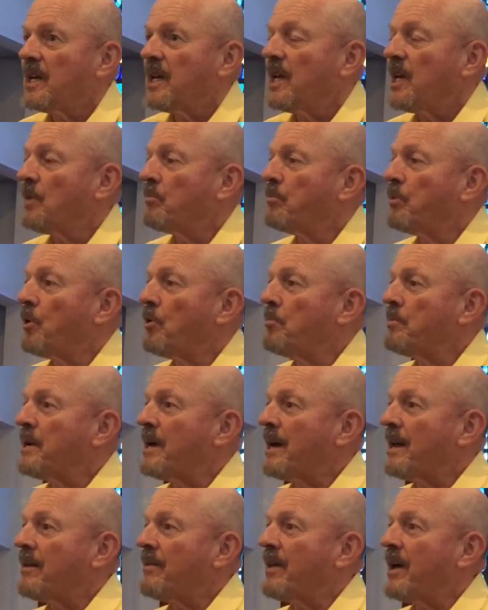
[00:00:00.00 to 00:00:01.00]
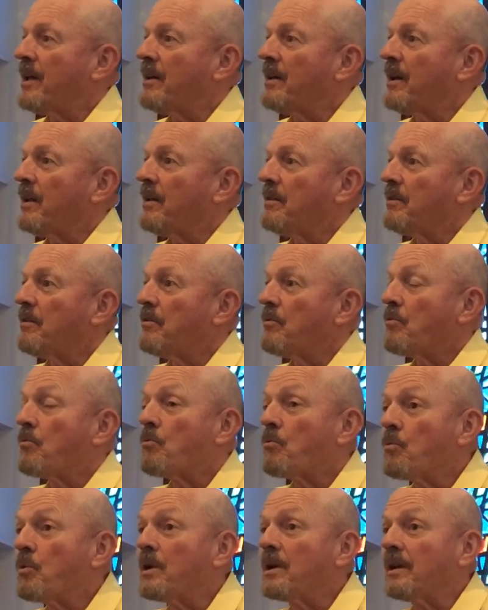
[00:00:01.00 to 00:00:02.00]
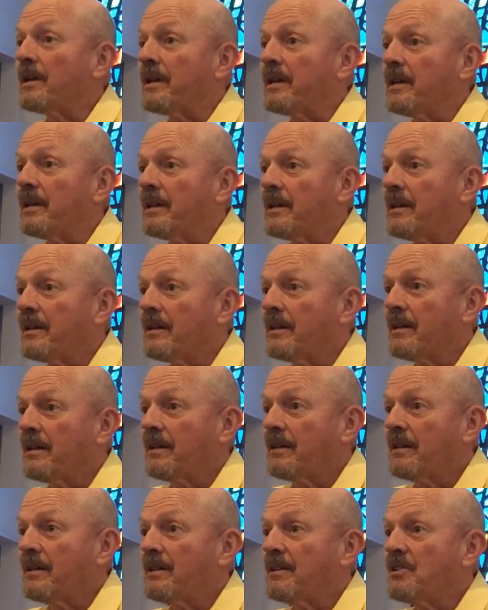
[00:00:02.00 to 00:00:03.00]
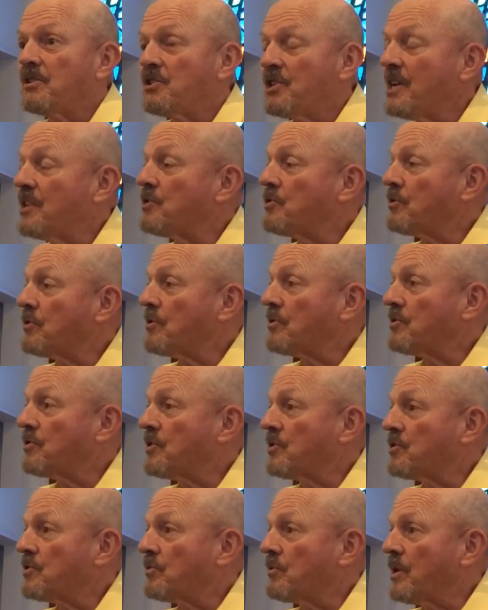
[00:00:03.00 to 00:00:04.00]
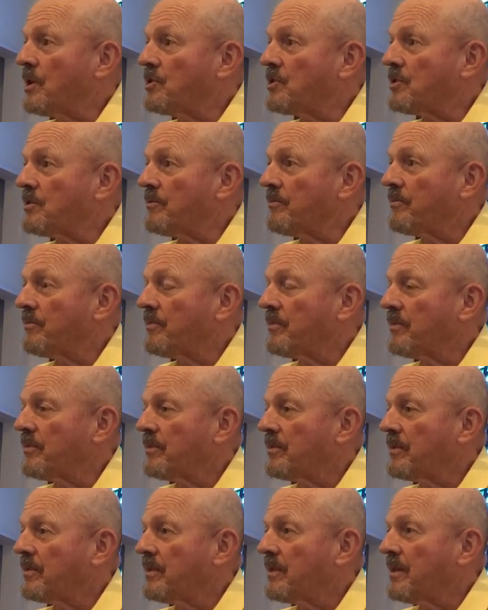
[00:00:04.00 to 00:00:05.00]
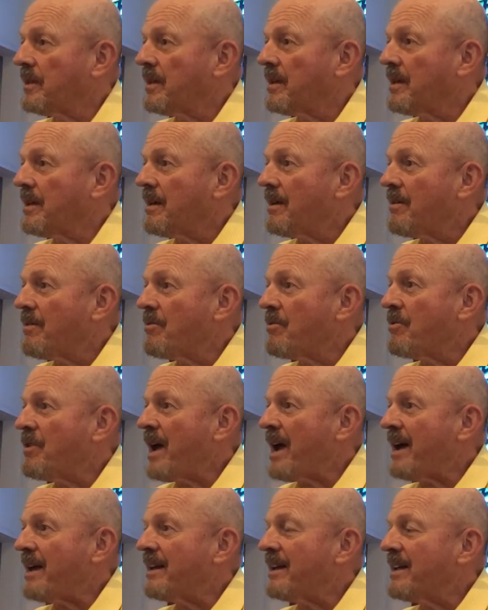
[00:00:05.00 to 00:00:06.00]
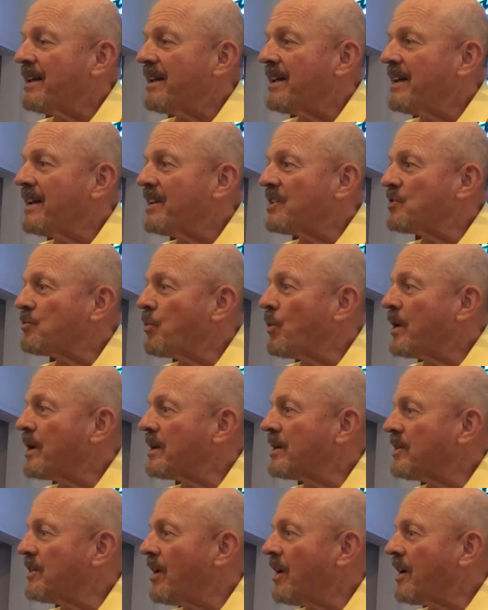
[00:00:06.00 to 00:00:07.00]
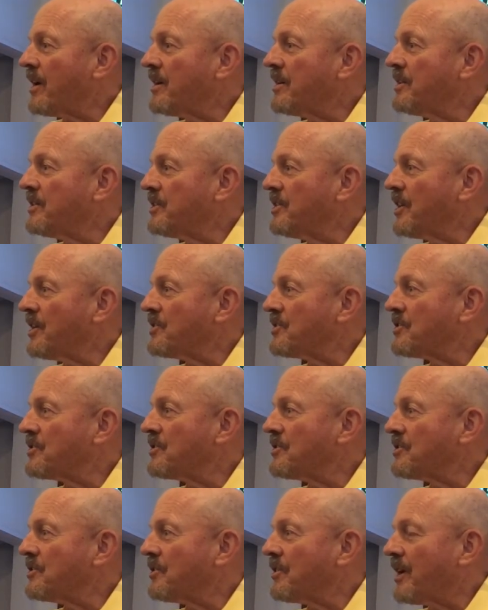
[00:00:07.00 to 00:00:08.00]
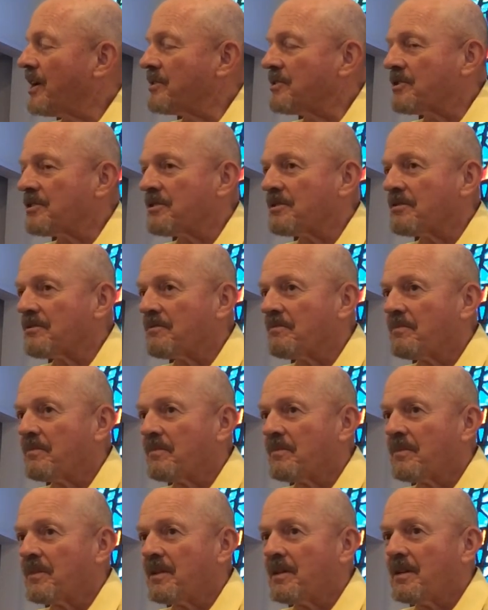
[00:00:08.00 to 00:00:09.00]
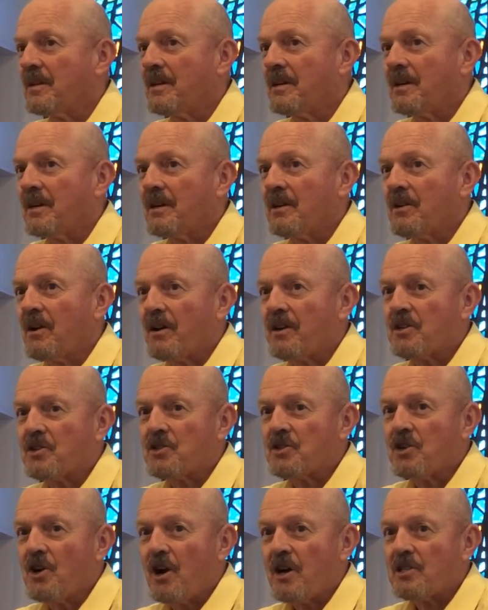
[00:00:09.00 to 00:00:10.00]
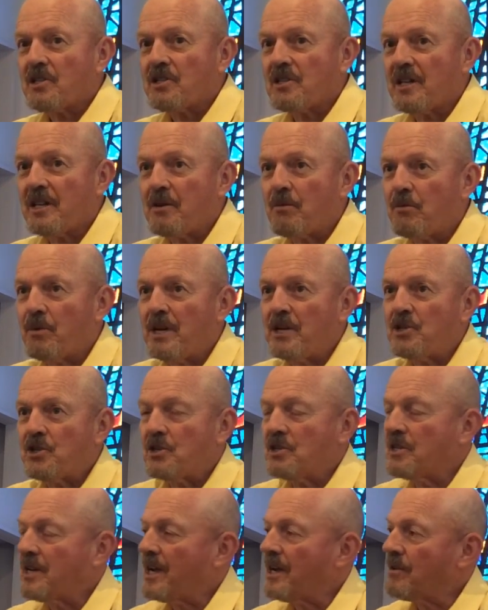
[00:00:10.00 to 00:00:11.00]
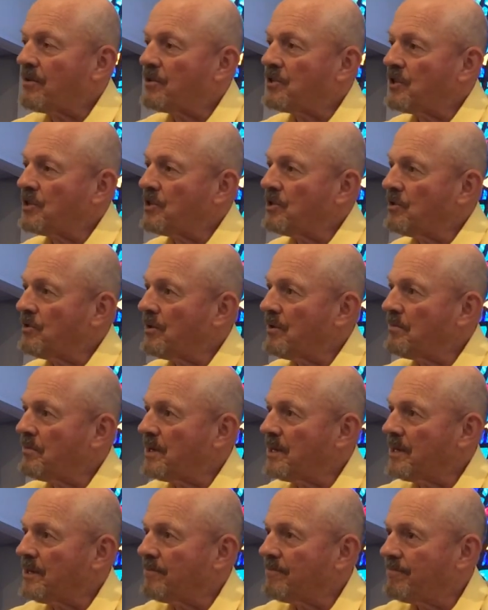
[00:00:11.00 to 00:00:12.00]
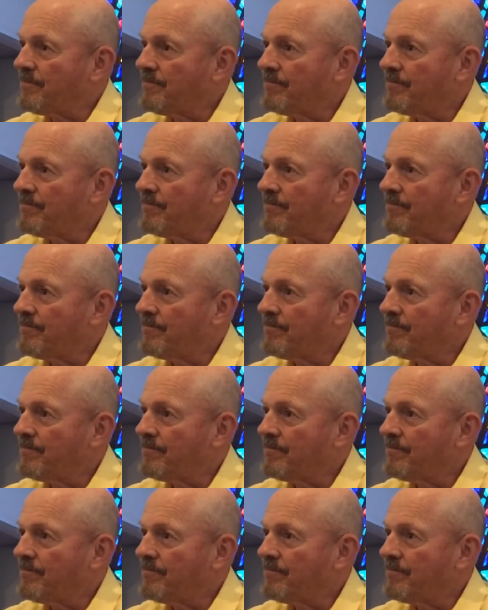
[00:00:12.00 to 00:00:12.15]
and pulled me out of that really dangerous situation. That is what God does to us. God is constantly reaching down to you and me